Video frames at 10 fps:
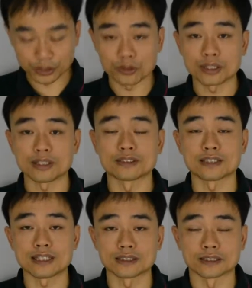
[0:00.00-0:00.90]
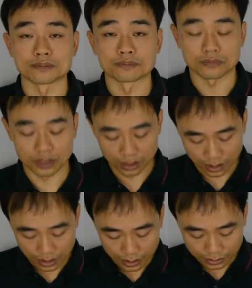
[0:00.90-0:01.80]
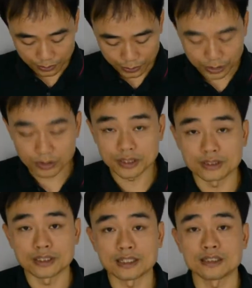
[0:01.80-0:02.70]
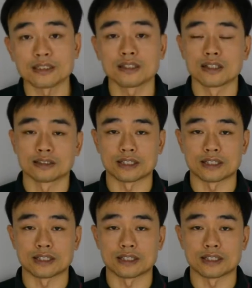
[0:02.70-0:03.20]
PoE extender. The PoE extender